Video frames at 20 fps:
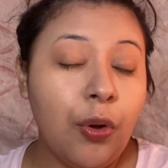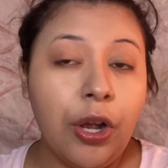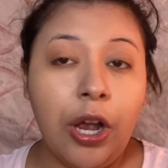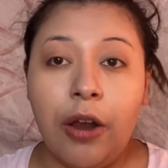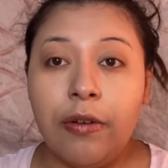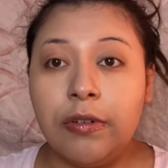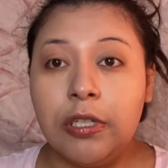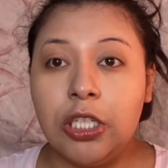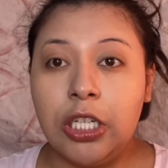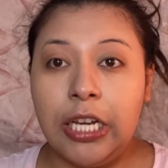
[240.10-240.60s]

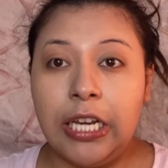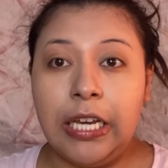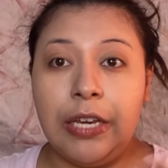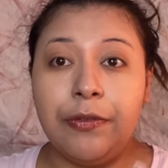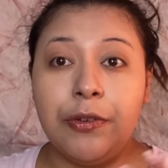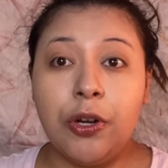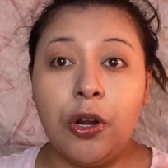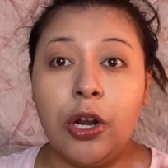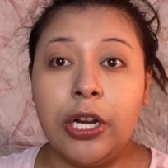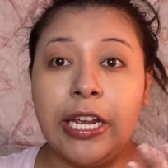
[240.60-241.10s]
coverage. Like
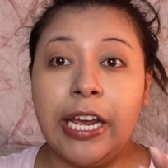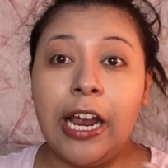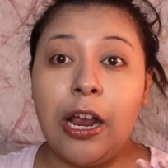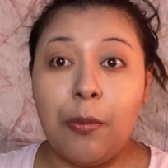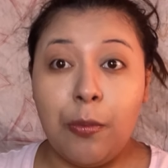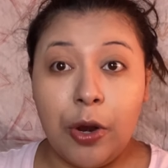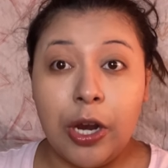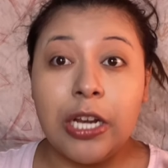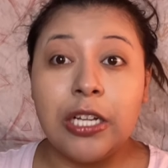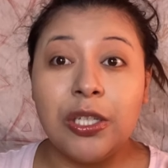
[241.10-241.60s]
even on
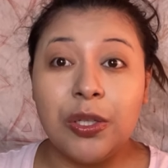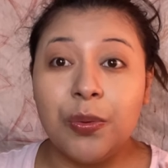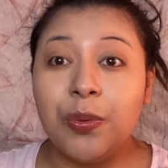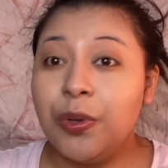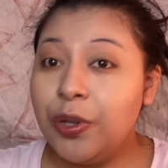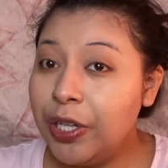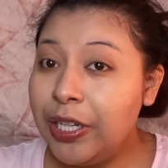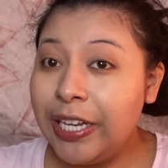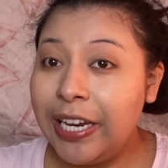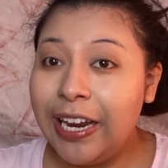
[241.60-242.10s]
camera it's
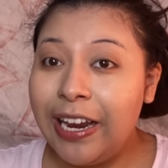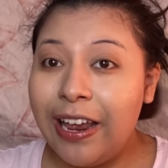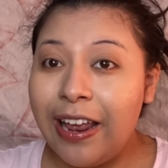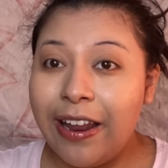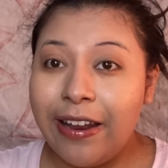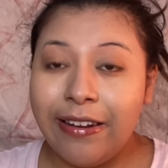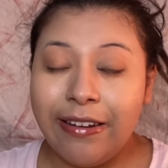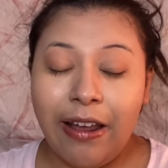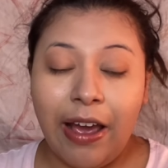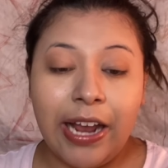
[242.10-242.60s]
really
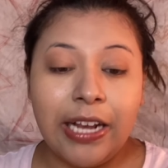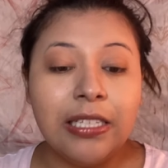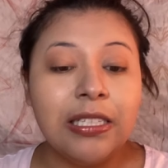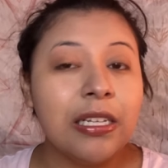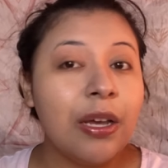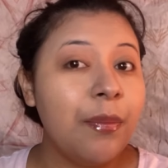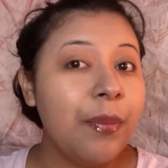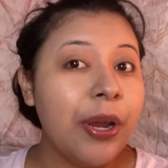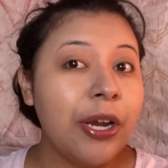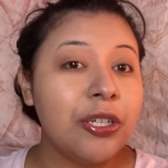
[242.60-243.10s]
nice
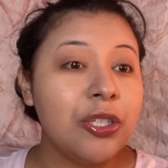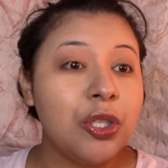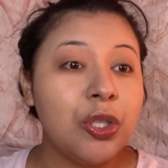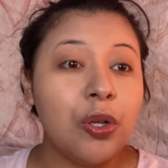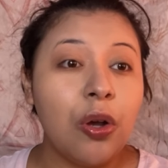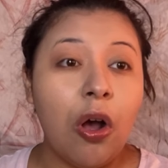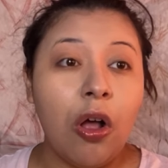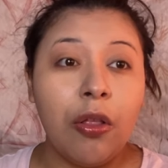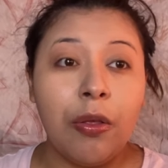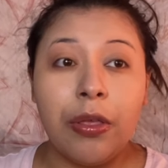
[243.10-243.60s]
compared to
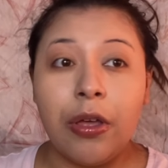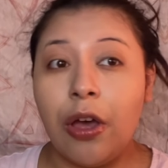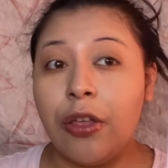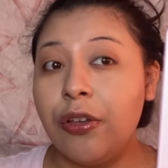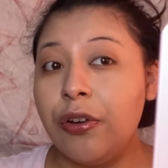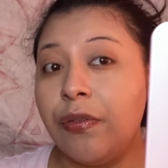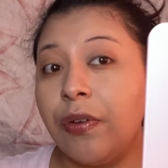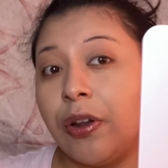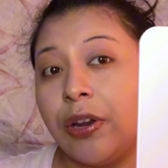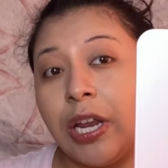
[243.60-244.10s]
all of the
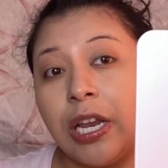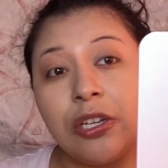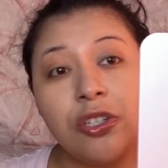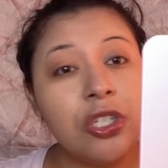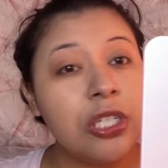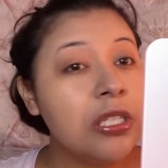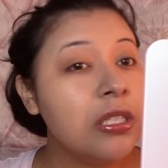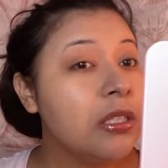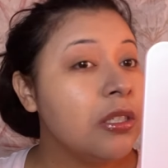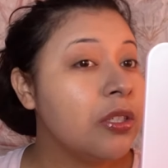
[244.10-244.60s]
other
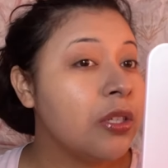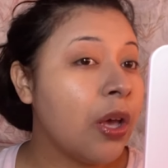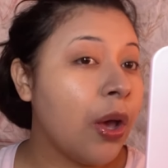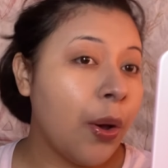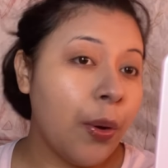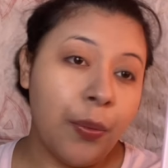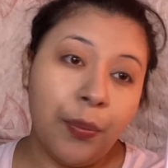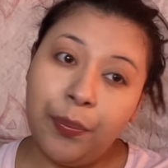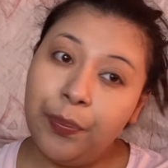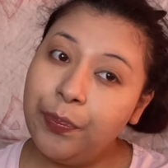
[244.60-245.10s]
foundations.
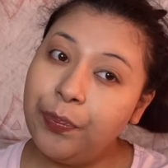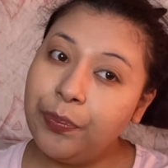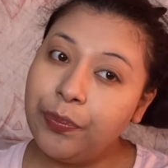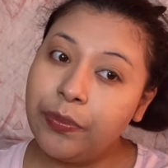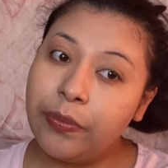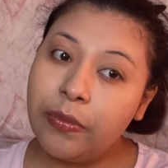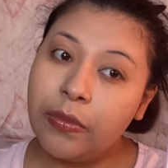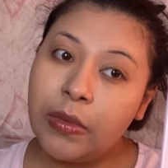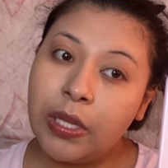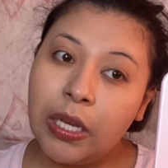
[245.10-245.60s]
So
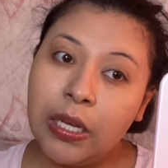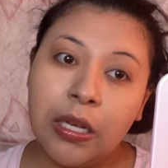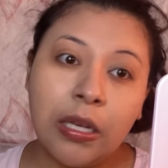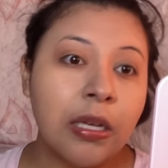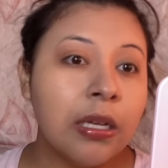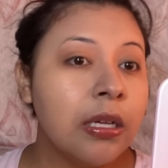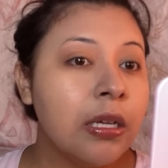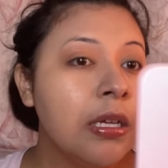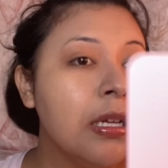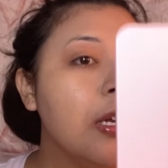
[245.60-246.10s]

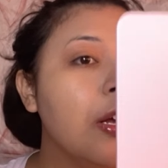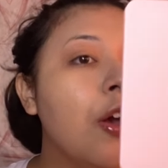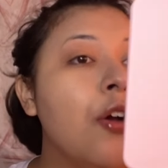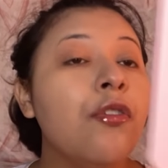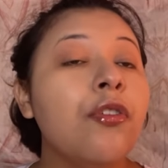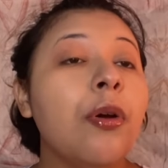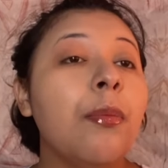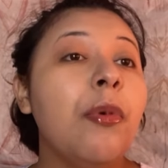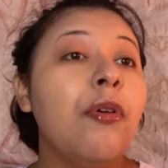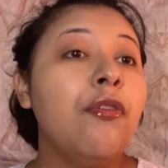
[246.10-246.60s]

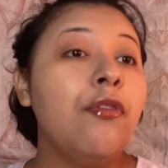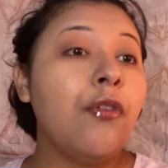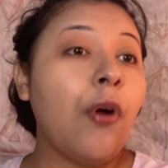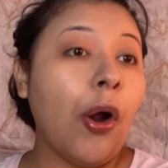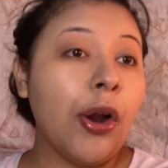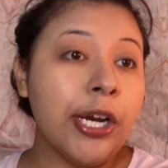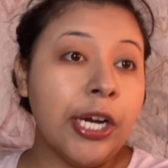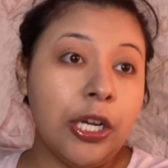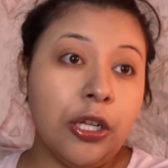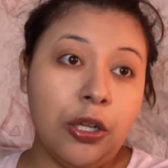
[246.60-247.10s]
from
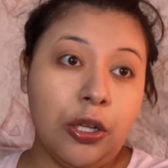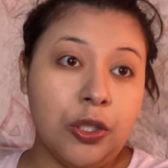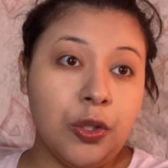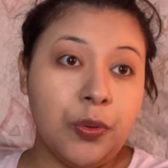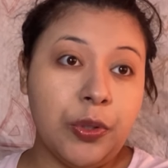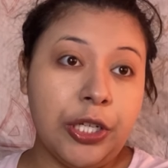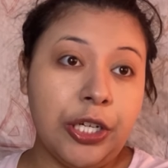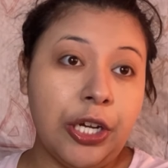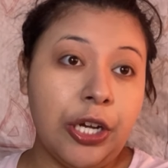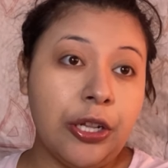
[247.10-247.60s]
afar it looks
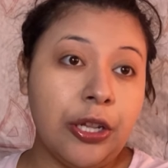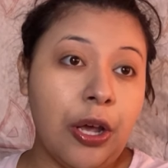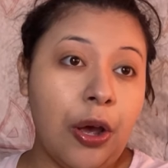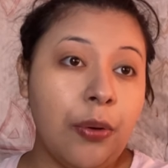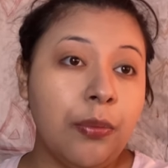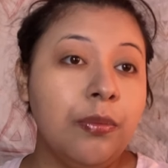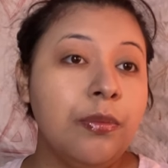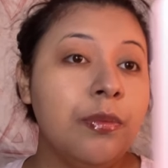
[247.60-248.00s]
really good though,